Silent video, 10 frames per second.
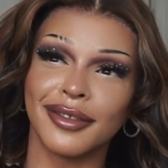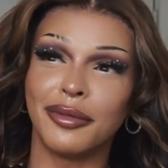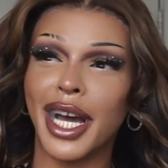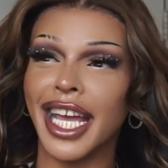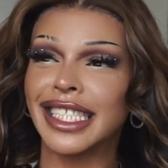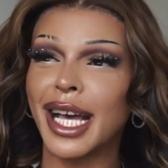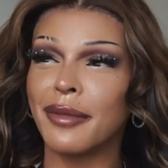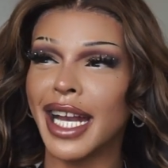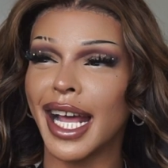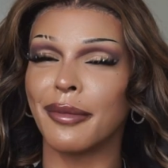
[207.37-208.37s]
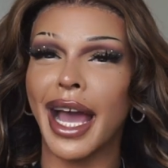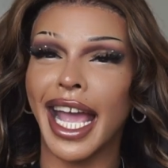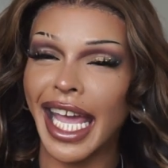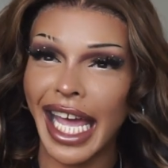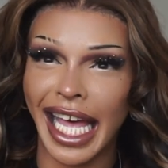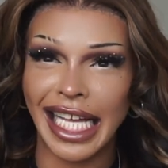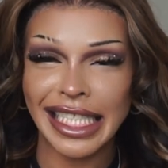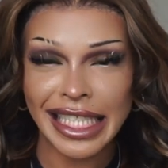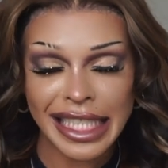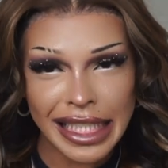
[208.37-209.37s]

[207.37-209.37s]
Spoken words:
But it's coming out of my ass.